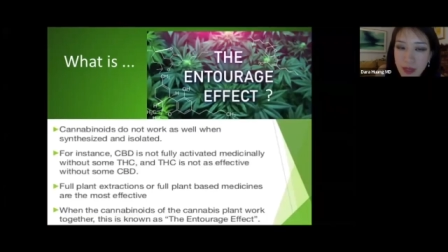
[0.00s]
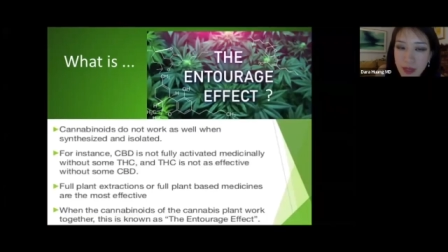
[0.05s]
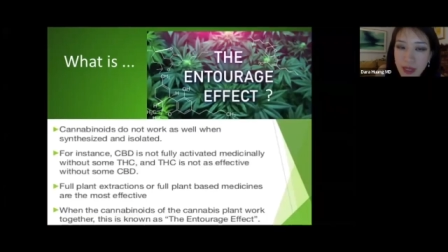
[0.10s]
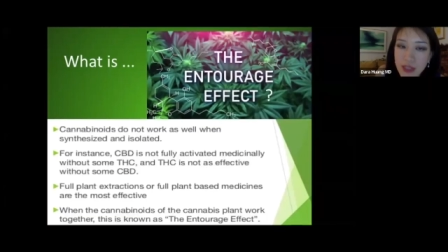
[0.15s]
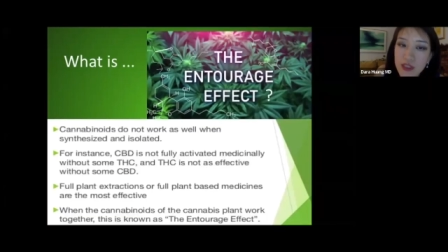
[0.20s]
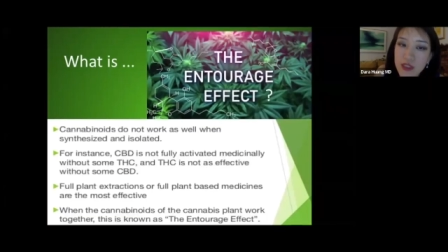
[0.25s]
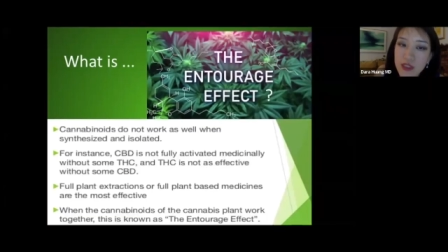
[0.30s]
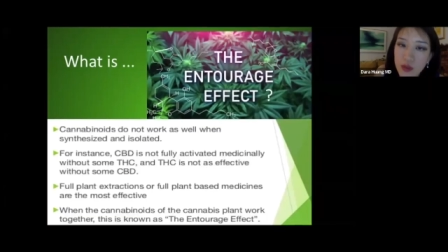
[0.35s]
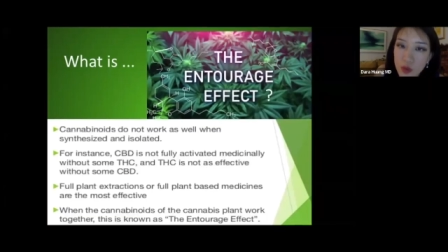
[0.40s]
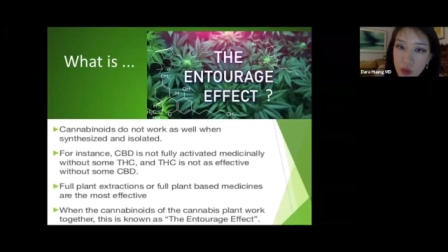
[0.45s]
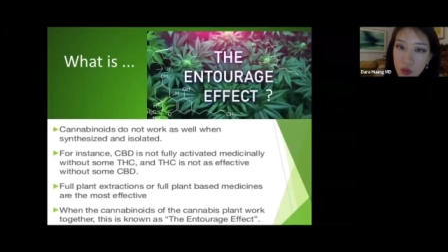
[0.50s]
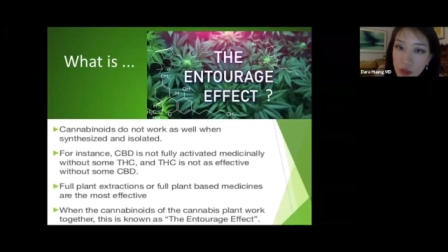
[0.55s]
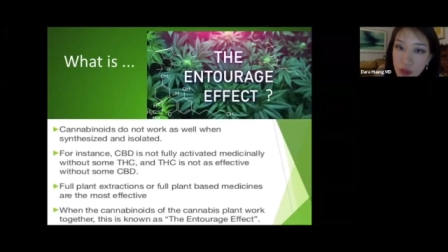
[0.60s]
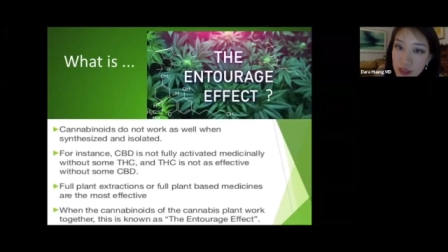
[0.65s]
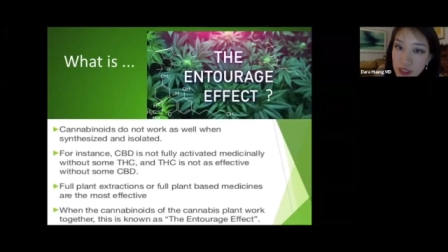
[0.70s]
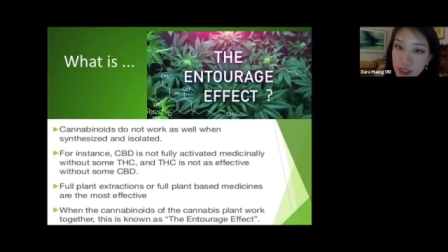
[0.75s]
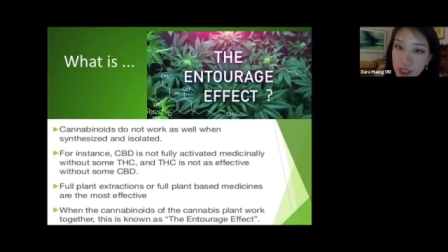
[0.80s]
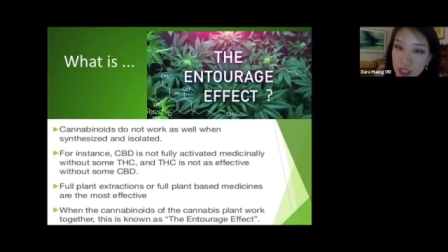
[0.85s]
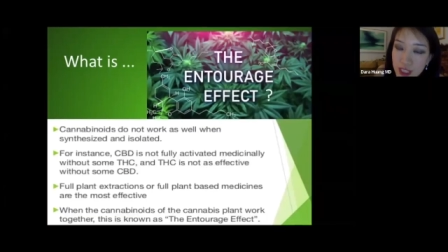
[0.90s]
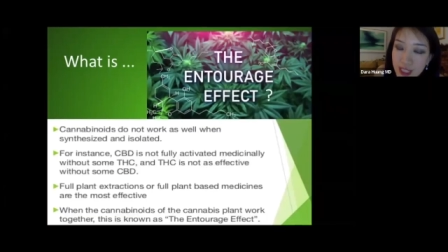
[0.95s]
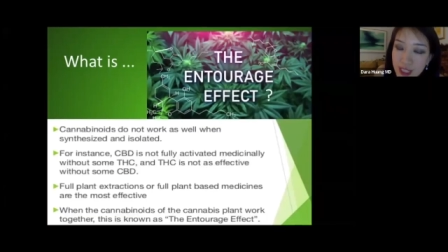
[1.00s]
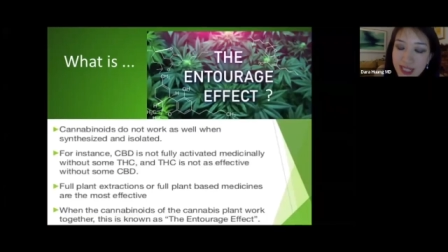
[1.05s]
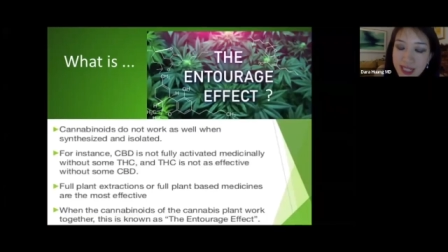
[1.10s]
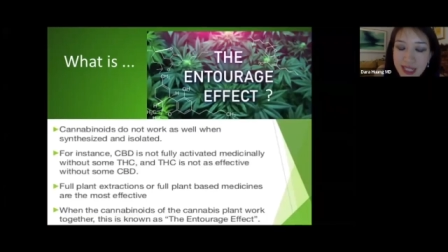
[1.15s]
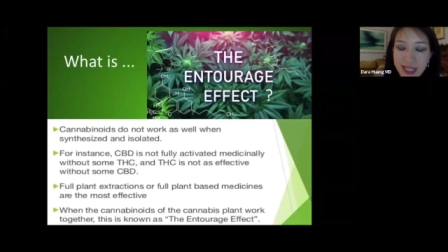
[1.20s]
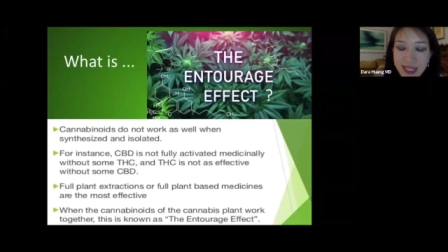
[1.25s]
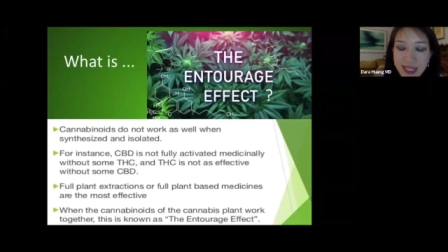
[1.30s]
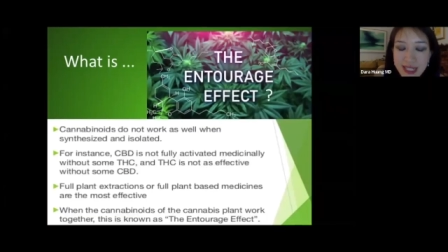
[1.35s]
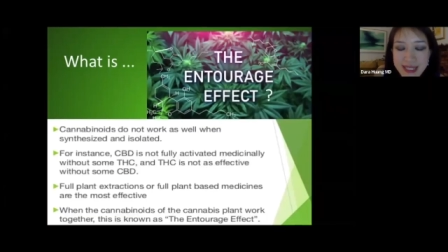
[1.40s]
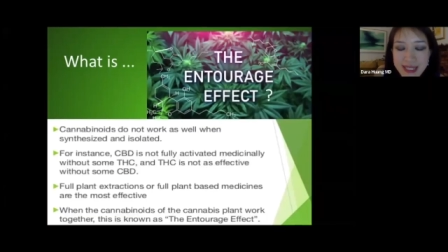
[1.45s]
back to the orange
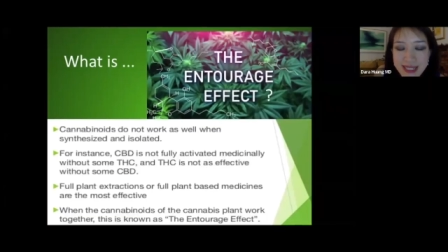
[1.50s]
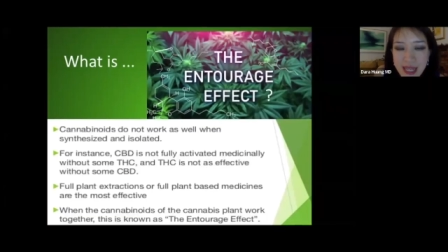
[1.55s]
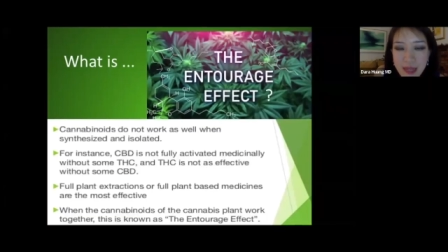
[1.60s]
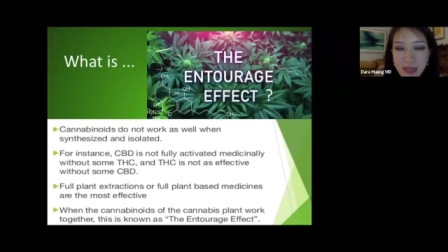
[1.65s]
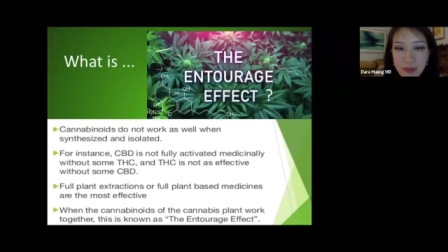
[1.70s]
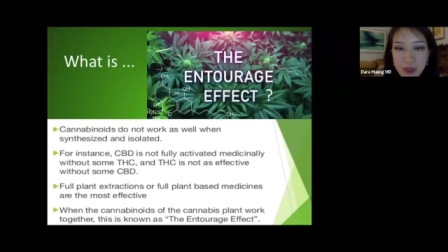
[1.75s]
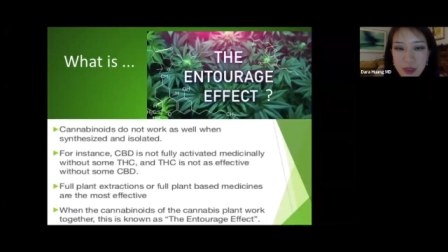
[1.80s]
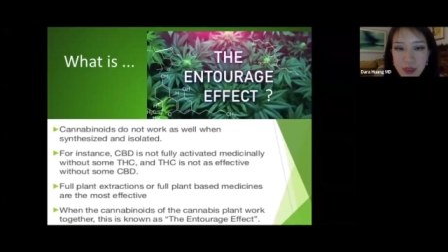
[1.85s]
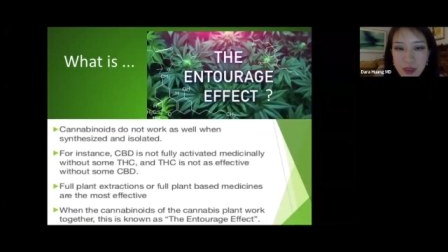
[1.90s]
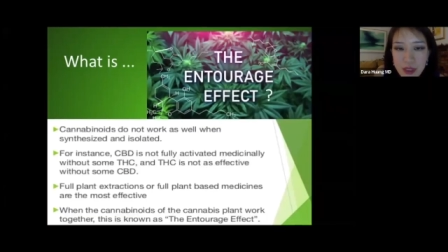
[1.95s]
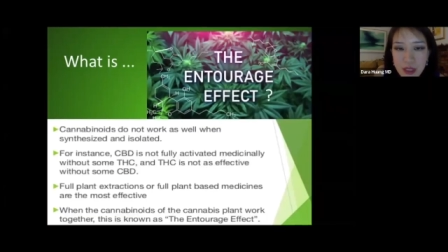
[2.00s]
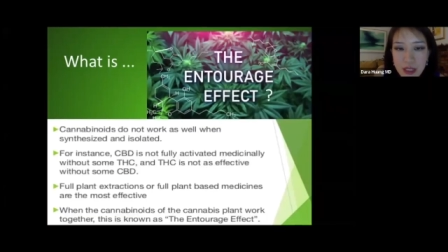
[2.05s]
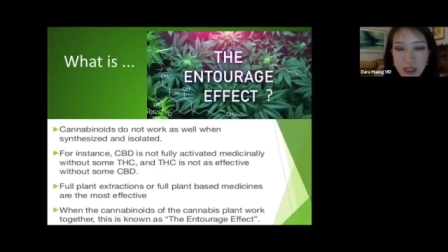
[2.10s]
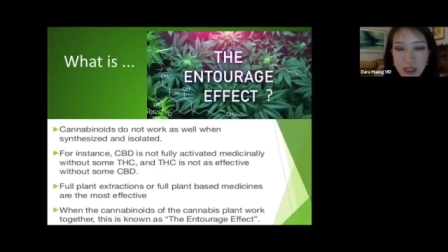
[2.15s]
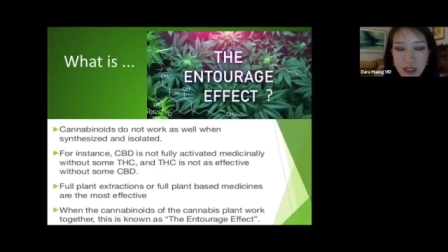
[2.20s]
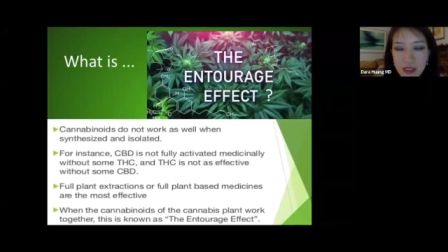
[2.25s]
example,